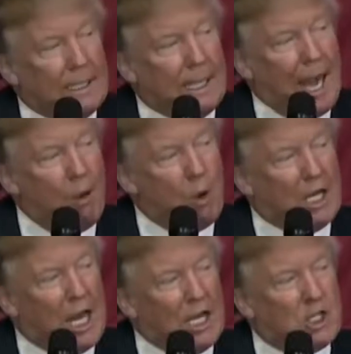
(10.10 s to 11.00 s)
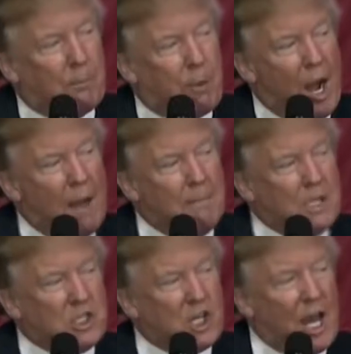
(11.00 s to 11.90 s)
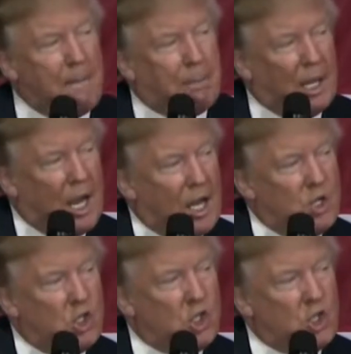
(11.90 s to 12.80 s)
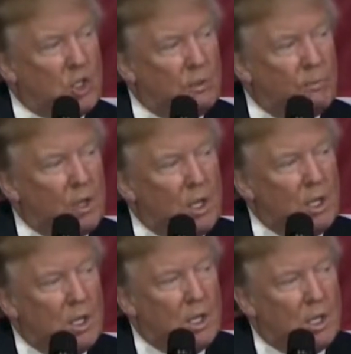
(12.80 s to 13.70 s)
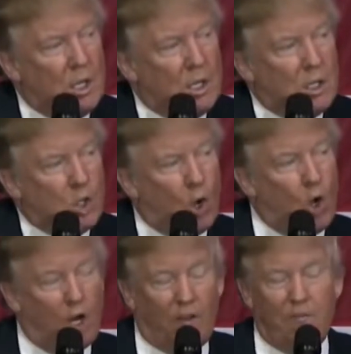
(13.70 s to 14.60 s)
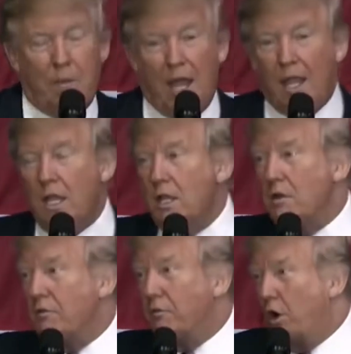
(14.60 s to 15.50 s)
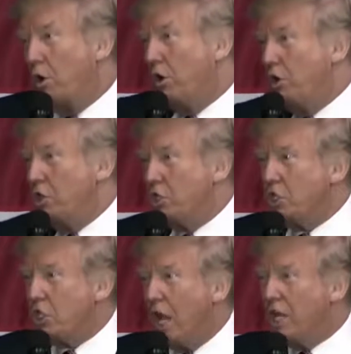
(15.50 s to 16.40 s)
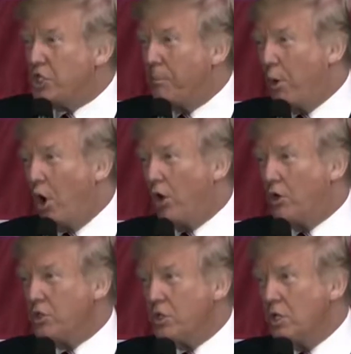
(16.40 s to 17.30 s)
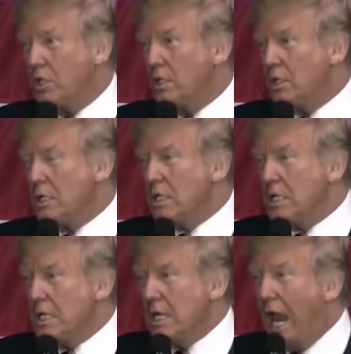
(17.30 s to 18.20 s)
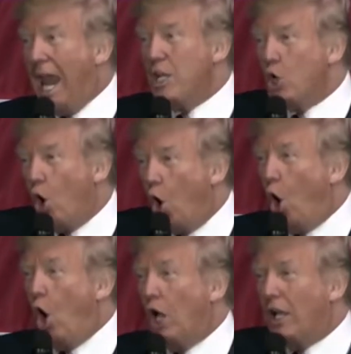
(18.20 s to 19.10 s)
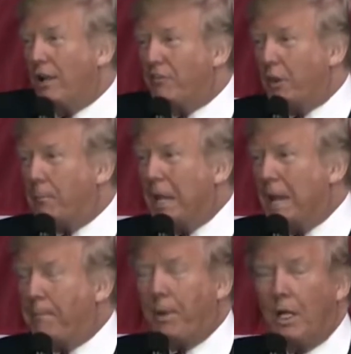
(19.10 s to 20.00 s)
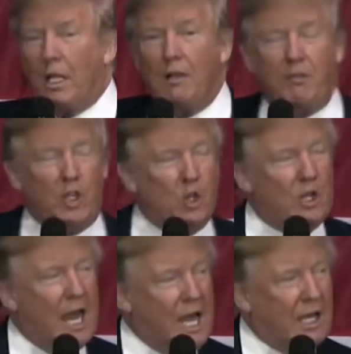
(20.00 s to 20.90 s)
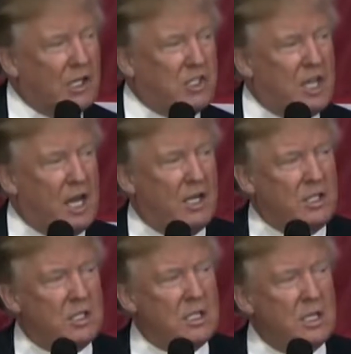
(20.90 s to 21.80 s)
I would like to promise and pledge to all of my voters and supporters and to all of the people of the United States